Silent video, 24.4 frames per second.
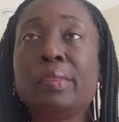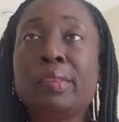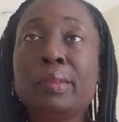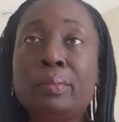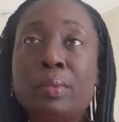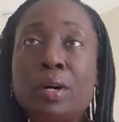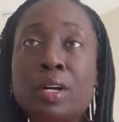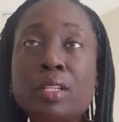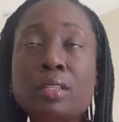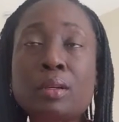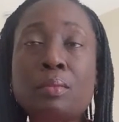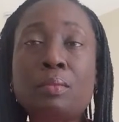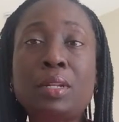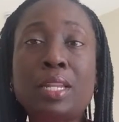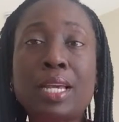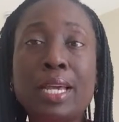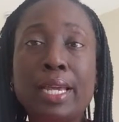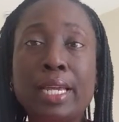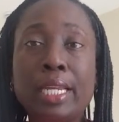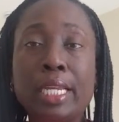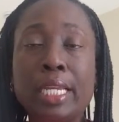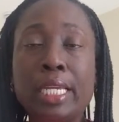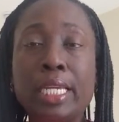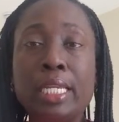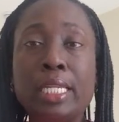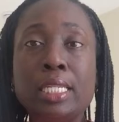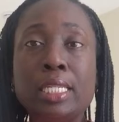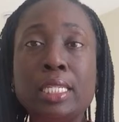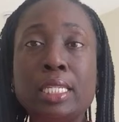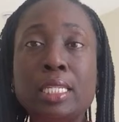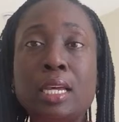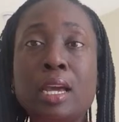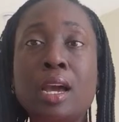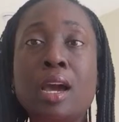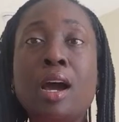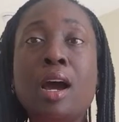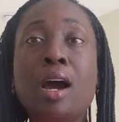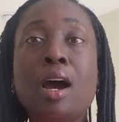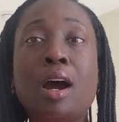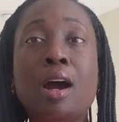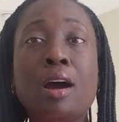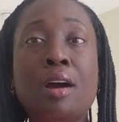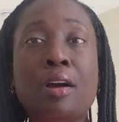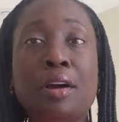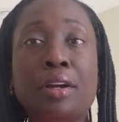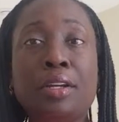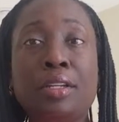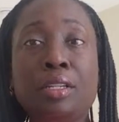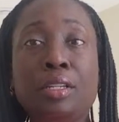The bottom line is,
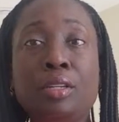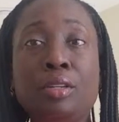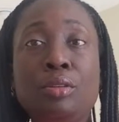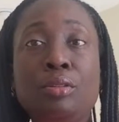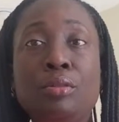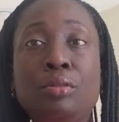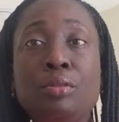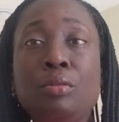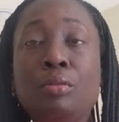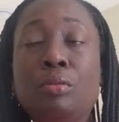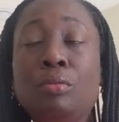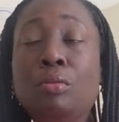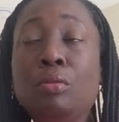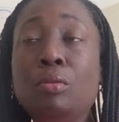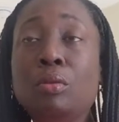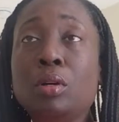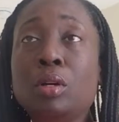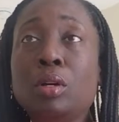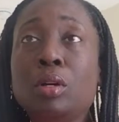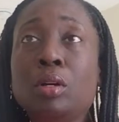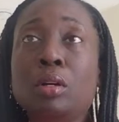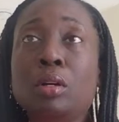are you